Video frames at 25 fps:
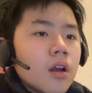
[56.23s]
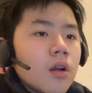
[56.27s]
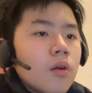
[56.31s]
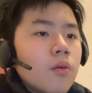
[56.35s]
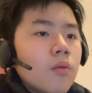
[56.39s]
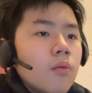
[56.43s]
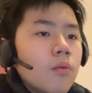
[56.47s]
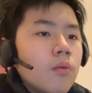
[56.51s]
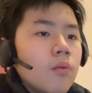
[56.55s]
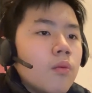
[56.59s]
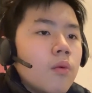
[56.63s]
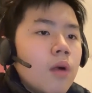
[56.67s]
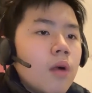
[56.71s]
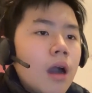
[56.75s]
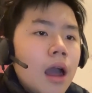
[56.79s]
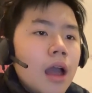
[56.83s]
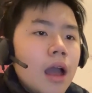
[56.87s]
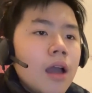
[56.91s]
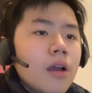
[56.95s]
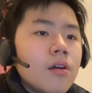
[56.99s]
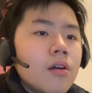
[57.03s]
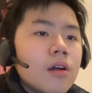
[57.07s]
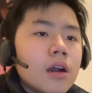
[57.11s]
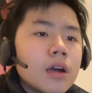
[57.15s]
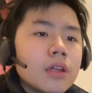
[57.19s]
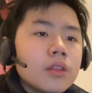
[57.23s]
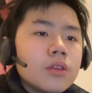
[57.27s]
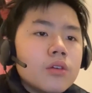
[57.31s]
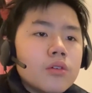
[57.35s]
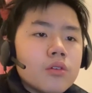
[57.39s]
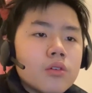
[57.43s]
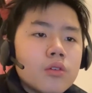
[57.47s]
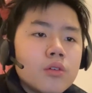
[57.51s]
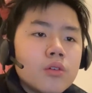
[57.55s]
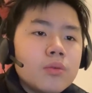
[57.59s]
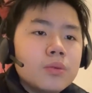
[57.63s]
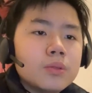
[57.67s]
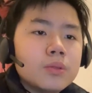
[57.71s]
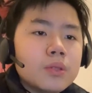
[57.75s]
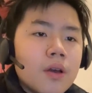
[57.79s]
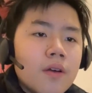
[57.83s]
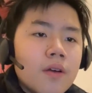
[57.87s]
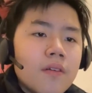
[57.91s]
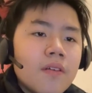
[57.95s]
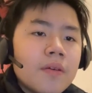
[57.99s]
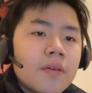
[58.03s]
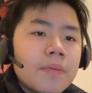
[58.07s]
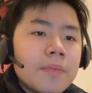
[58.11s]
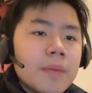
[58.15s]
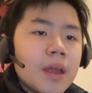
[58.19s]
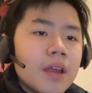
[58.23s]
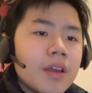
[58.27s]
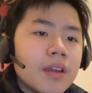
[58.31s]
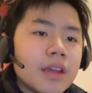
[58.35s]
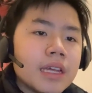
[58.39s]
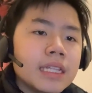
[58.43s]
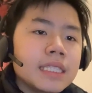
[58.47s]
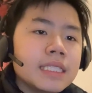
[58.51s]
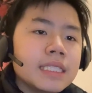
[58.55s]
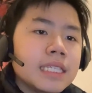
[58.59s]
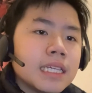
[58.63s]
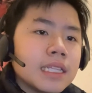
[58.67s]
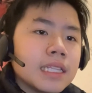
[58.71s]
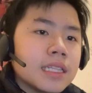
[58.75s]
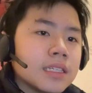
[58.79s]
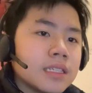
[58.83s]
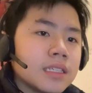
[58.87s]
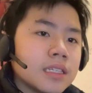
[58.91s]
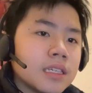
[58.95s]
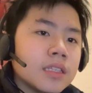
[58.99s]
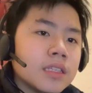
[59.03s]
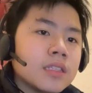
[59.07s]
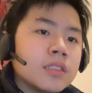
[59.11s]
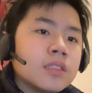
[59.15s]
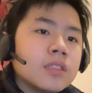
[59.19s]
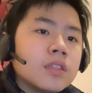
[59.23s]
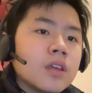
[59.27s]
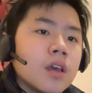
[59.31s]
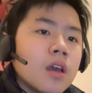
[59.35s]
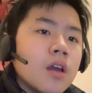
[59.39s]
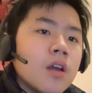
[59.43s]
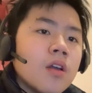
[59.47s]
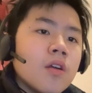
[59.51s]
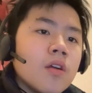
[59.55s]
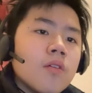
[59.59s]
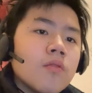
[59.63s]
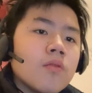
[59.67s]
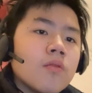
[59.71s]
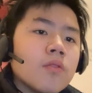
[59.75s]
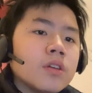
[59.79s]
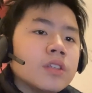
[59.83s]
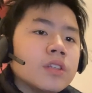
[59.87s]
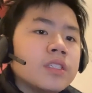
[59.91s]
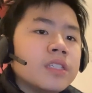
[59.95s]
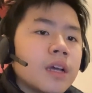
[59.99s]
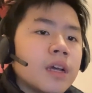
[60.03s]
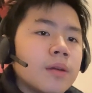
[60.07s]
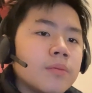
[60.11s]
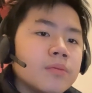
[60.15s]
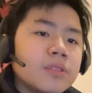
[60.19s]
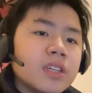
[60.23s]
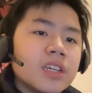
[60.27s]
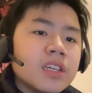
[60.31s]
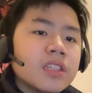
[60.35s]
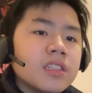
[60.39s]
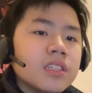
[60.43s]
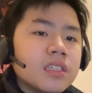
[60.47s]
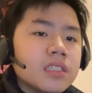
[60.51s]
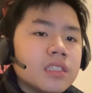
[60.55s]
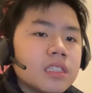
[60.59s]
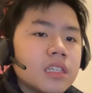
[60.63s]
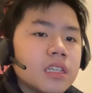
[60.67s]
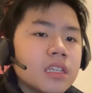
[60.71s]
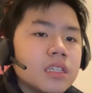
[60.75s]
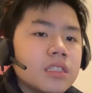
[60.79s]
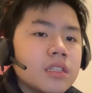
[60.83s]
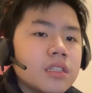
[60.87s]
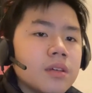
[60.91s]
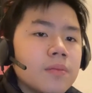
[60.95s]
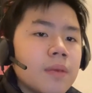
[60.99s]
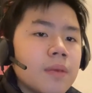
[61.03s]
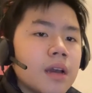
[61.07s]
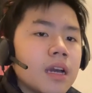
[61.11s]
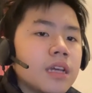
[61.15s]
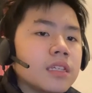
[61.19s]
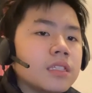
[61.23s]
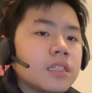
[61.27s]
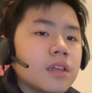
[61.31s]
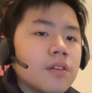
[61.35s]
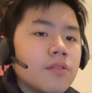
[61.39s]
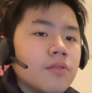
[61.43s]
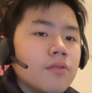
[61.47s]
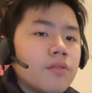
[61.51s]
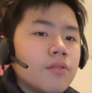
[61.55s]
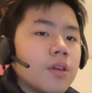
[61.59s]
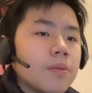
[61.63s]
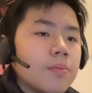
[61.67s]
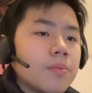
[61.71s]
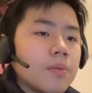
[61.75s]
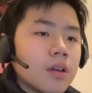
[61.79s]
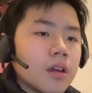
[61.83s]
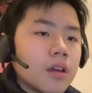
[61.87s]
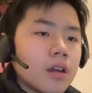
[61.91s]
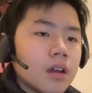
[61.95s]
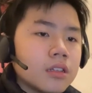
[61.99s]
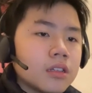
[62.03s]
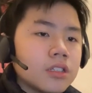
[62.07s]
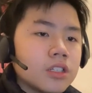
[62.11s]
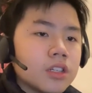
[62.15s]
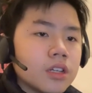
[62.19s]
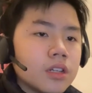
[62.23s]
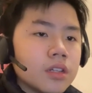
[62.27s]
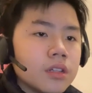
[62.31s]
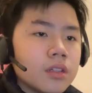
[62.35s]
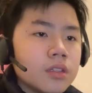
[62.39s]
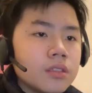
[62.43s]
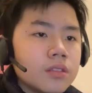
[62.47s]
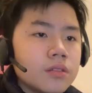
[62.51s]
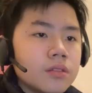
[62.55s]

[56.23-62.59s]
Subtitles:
while other groups of American citizens were subject to systematic and repercussion.